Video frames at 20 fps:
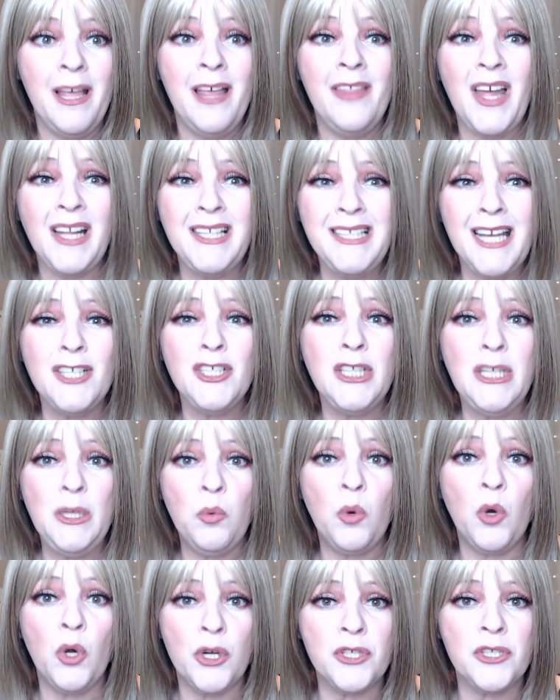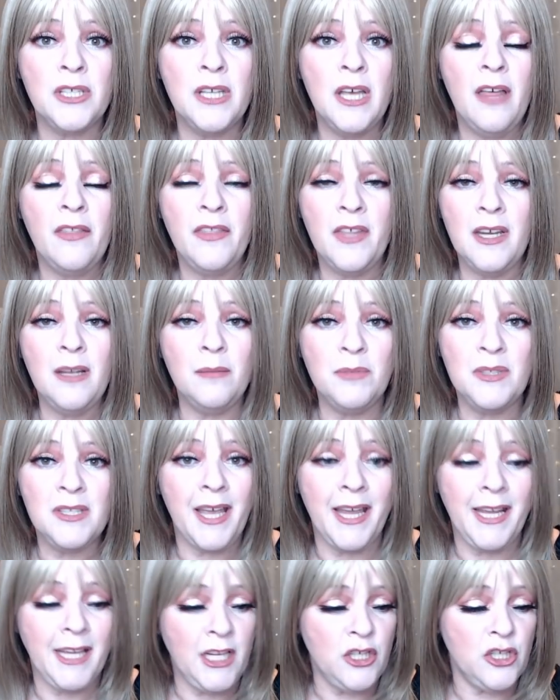That's actually worse than him
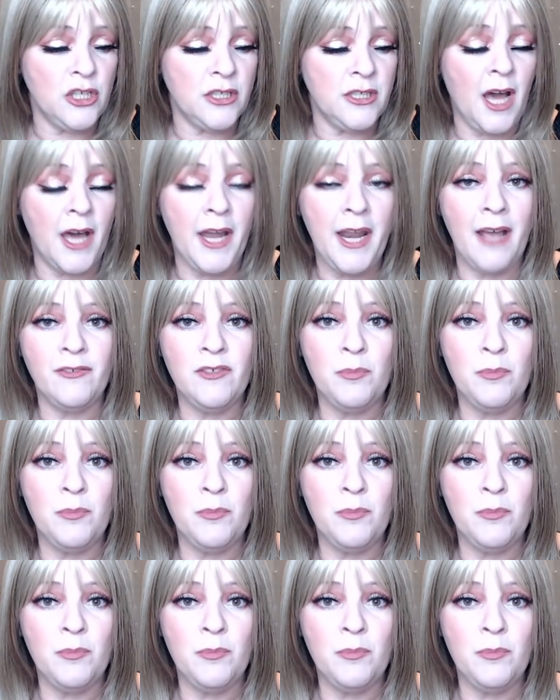saying he should not have